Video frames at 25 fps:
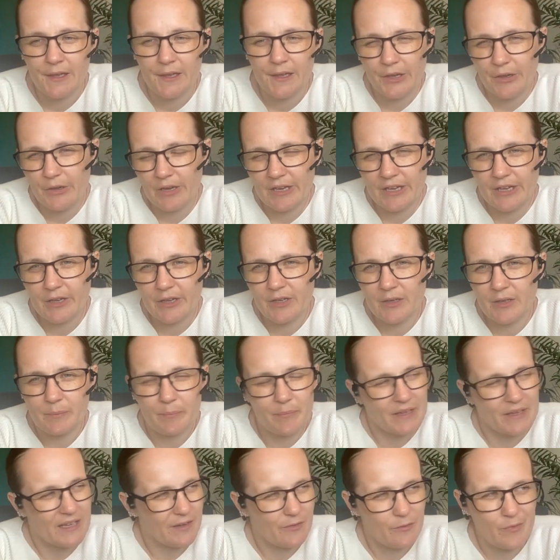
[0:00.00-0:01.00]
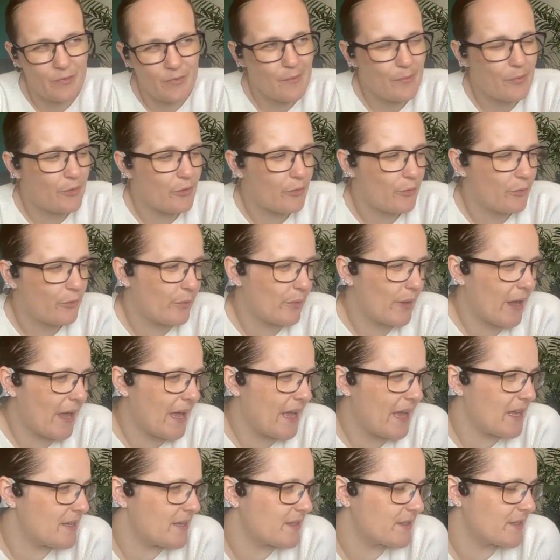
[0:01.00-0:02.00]
early on. But if people
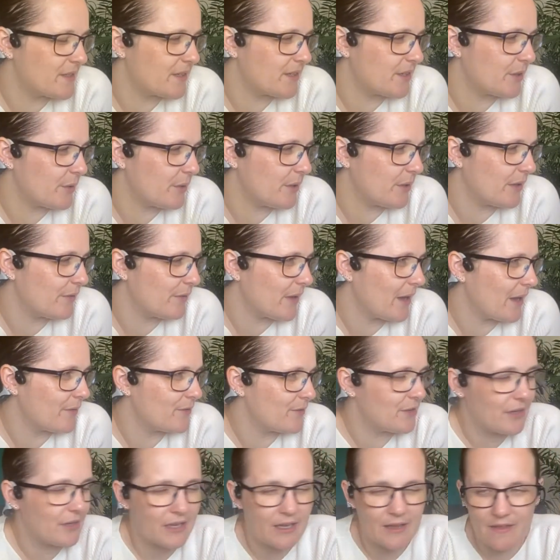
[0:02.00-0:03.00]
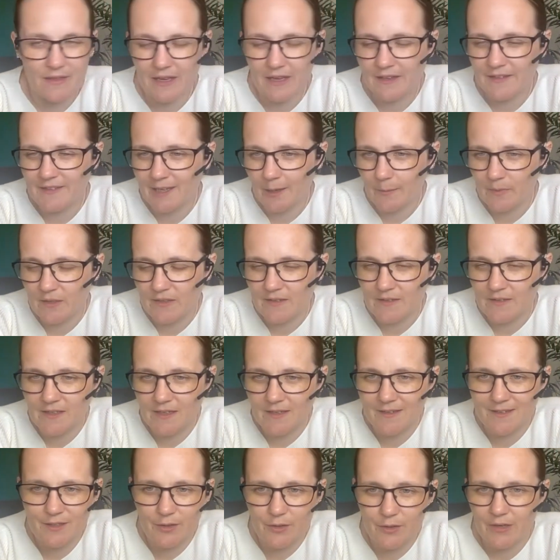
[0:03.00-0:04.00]
add, you know, if after you get the
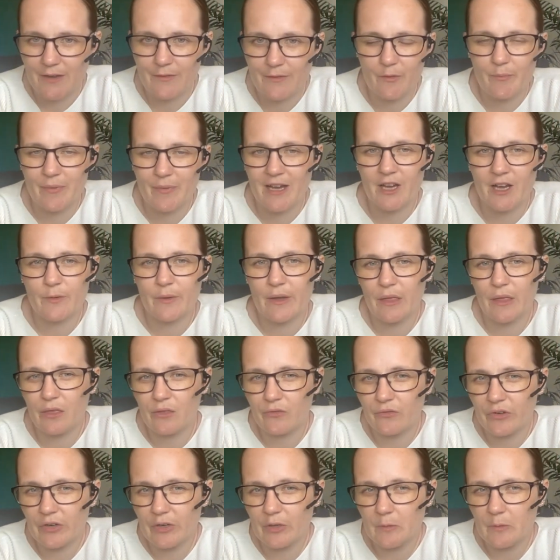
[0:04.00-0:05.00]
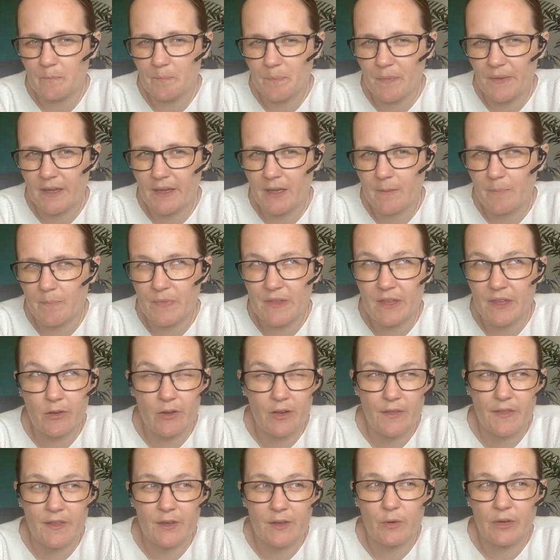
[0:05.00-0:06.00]
acceptances or even partway through, the
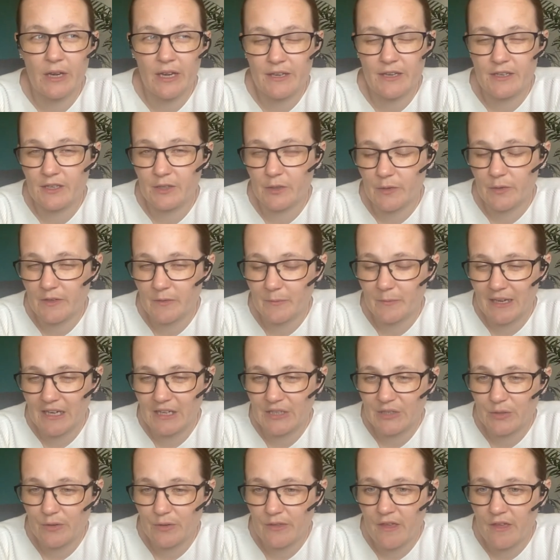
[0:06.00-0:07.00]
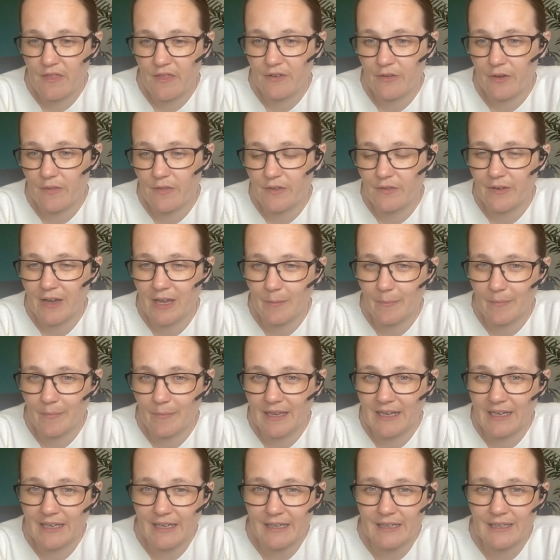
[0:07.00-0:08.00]
only thing we need to do is make sure that they're on the right
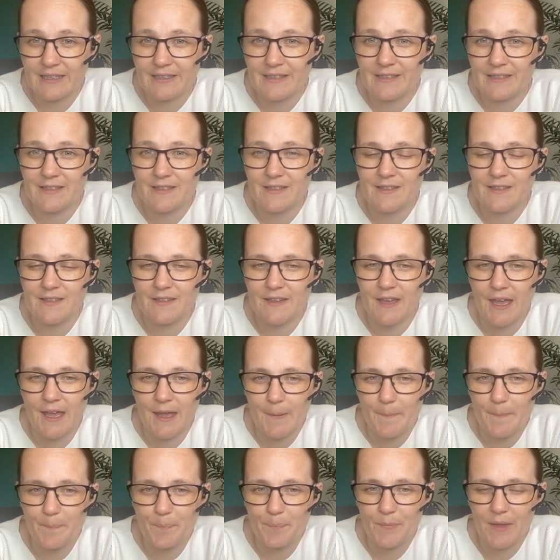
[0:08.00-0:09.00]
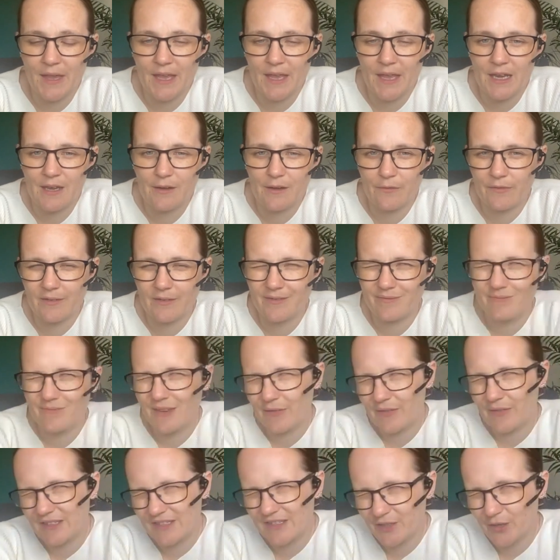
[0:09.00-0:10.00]
mailing lists. And if
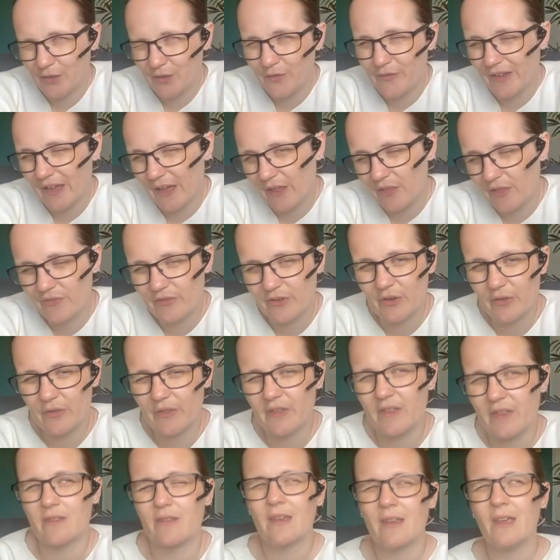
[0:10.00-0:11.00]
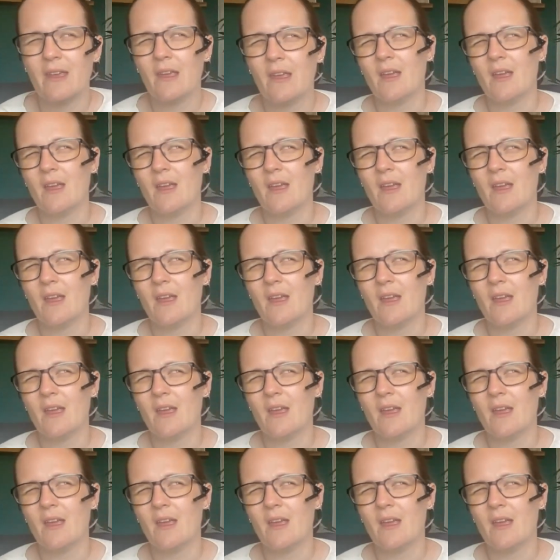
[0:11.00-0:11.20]
it's too far through, then